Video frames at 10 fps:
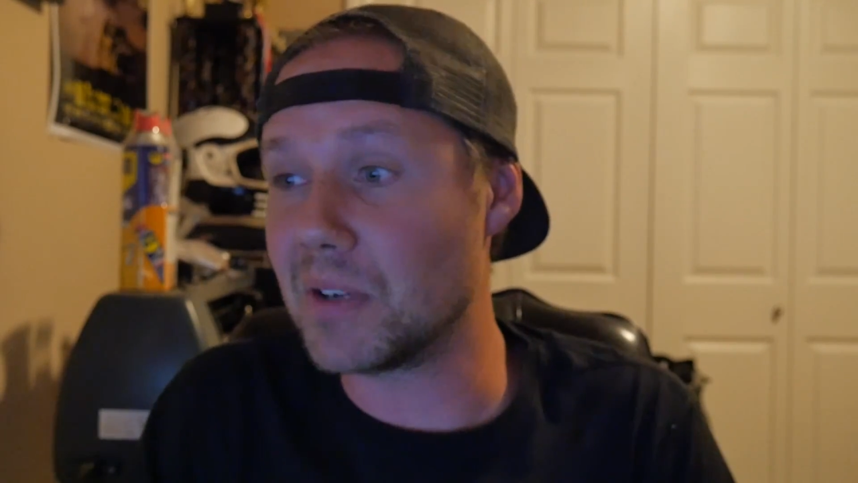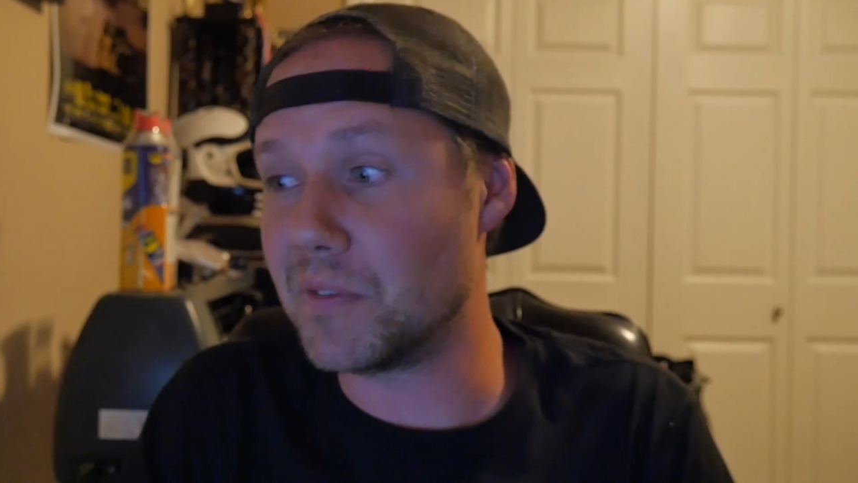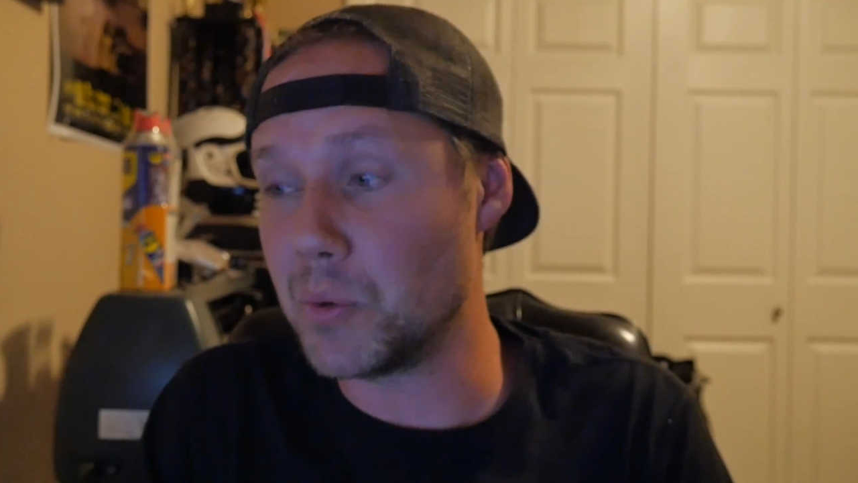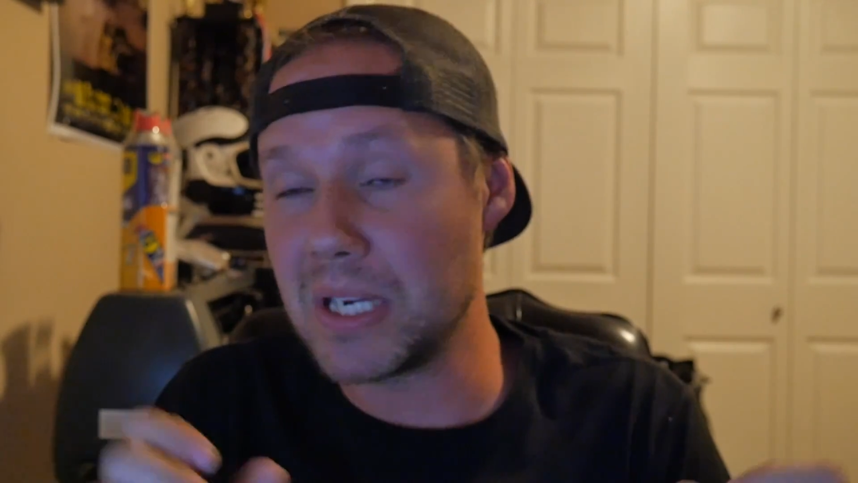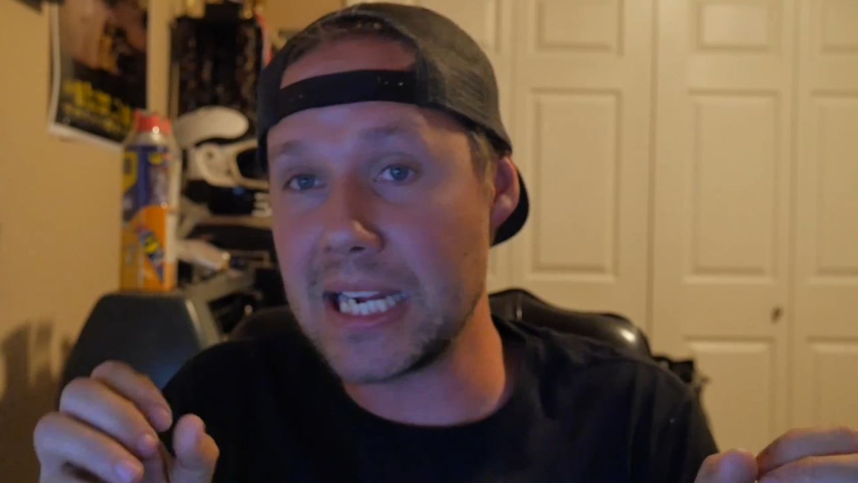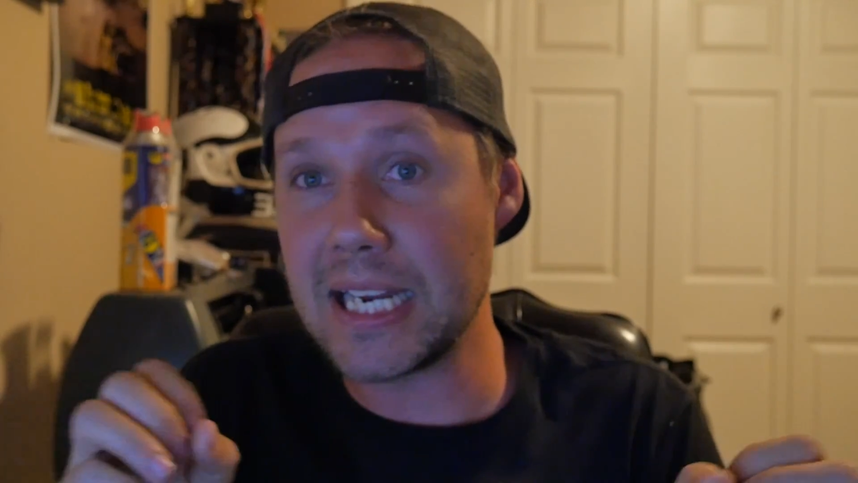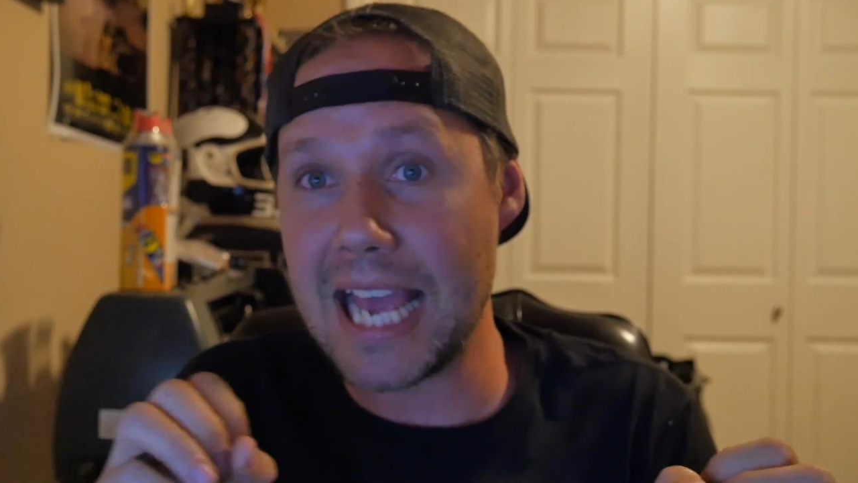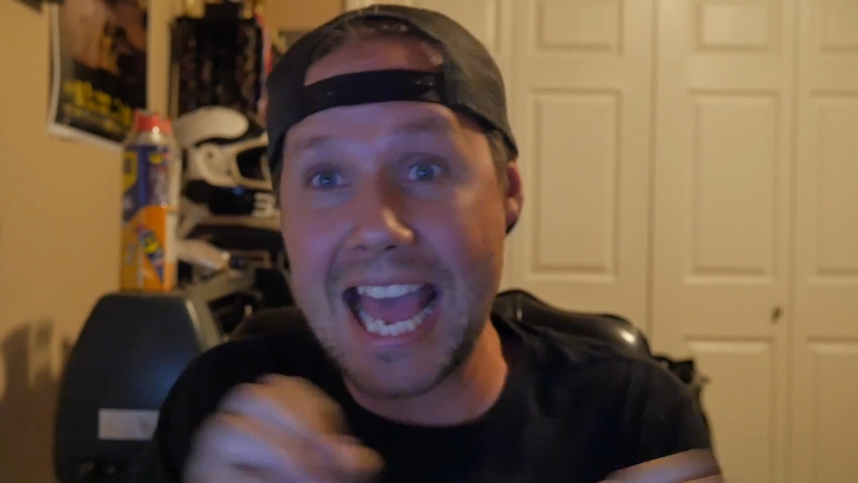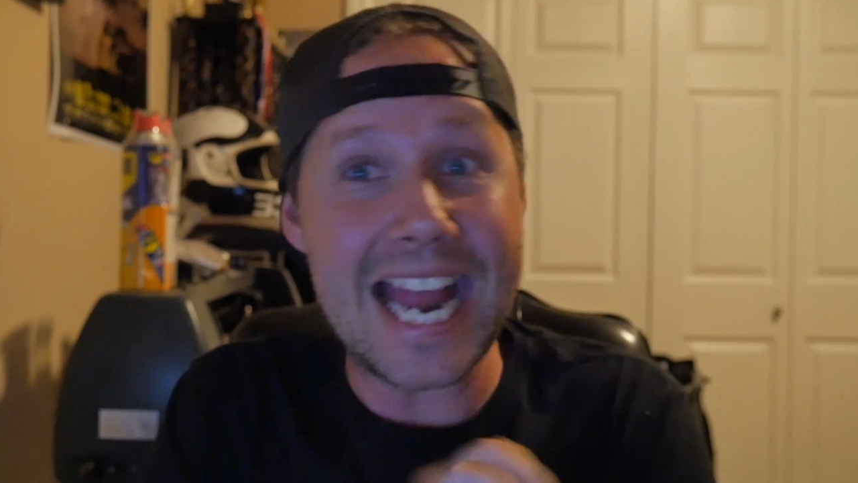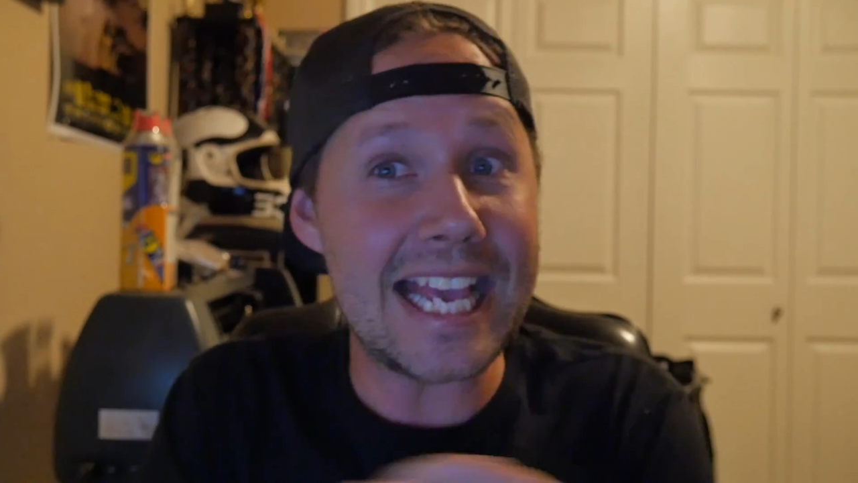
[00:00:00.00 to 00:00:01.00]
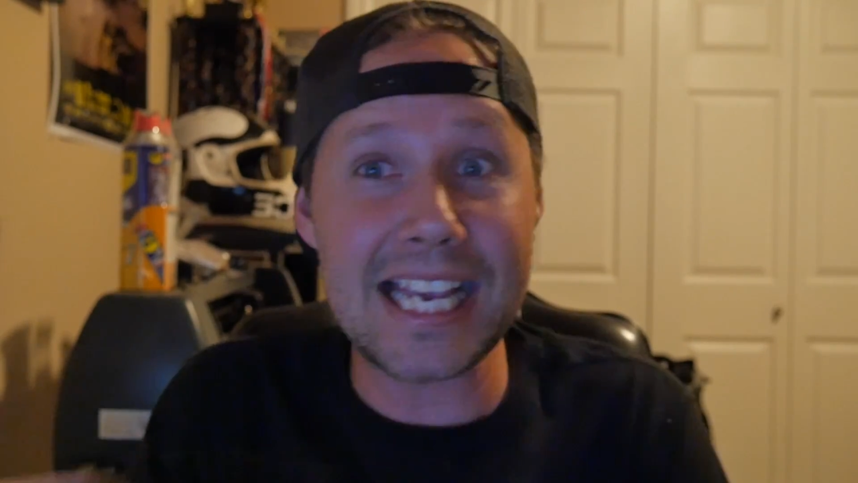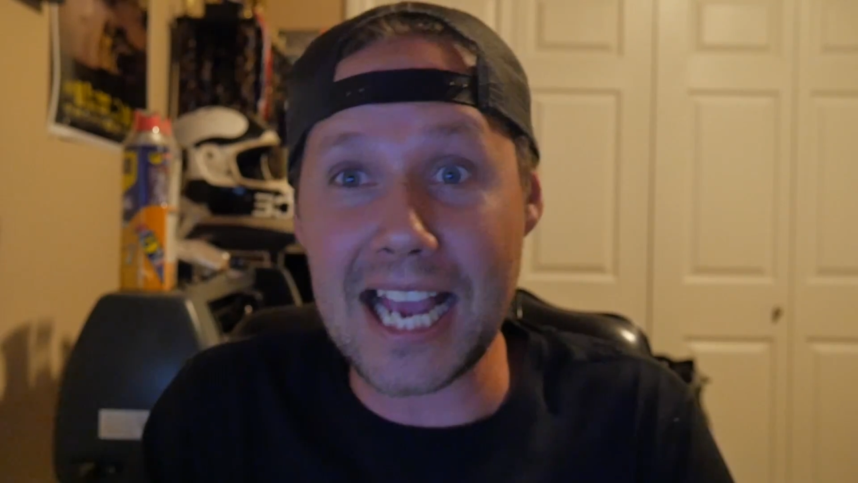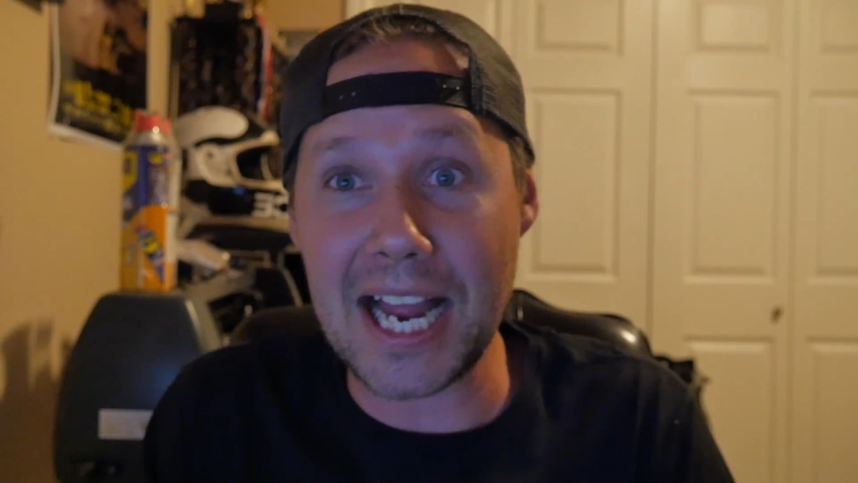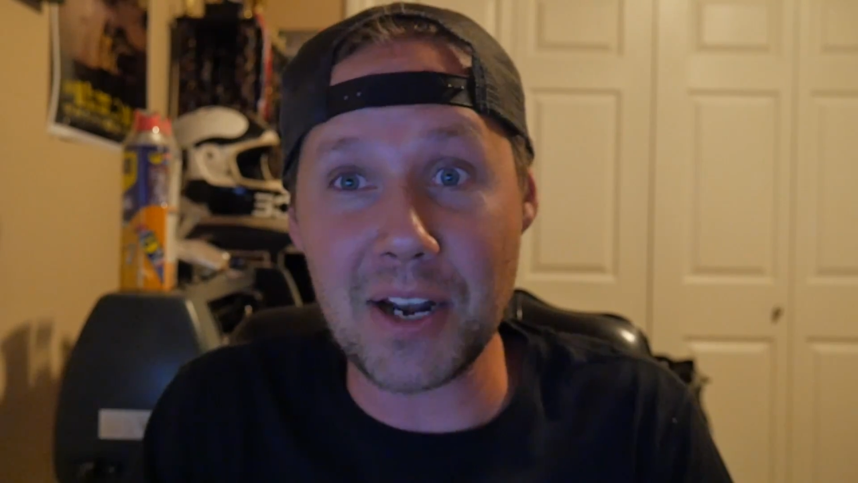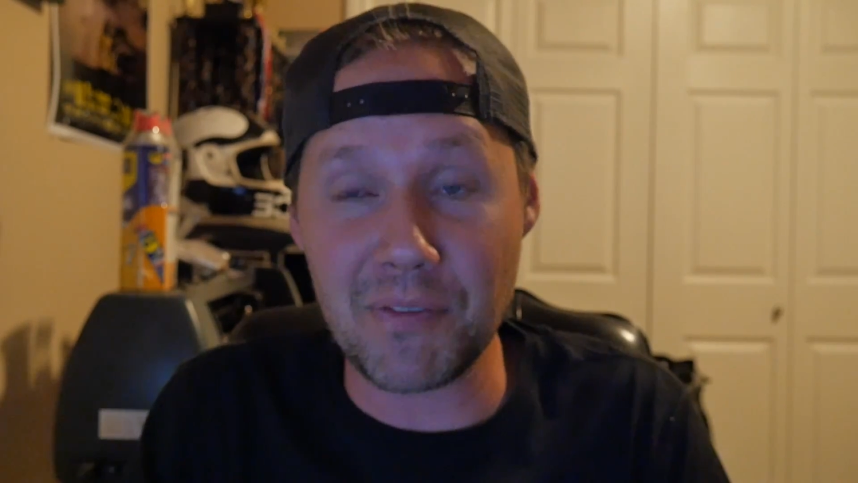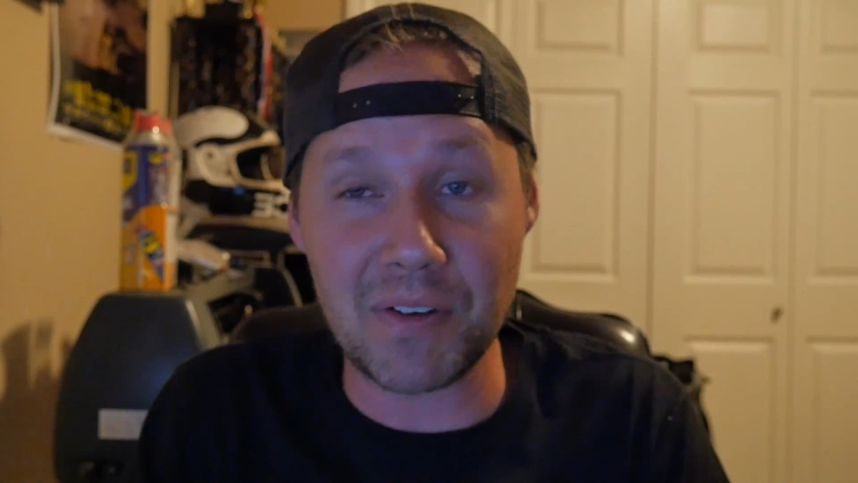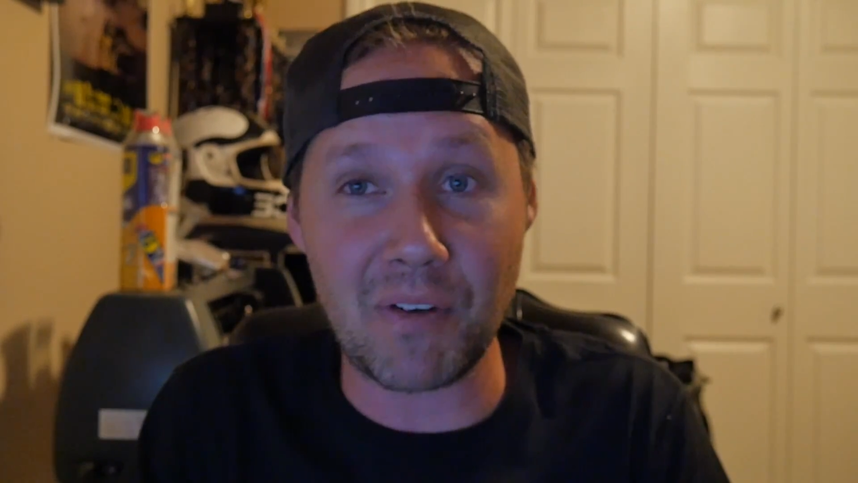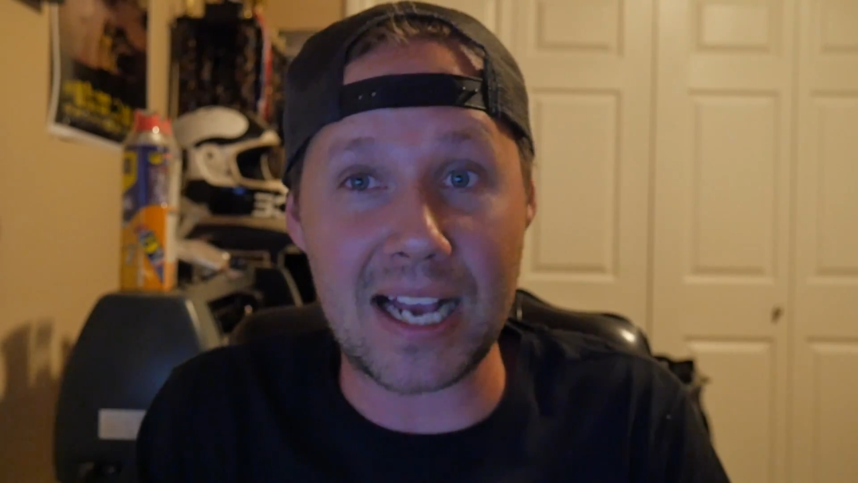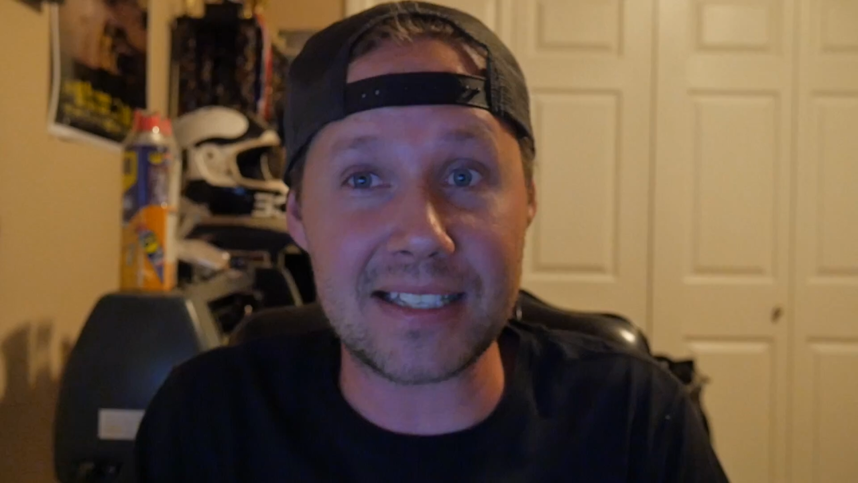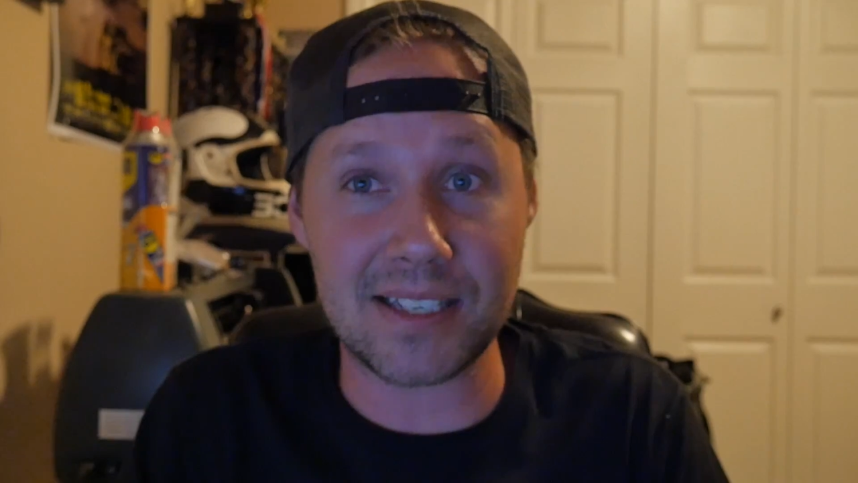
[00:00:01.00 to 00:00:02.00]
if you need any kind of advice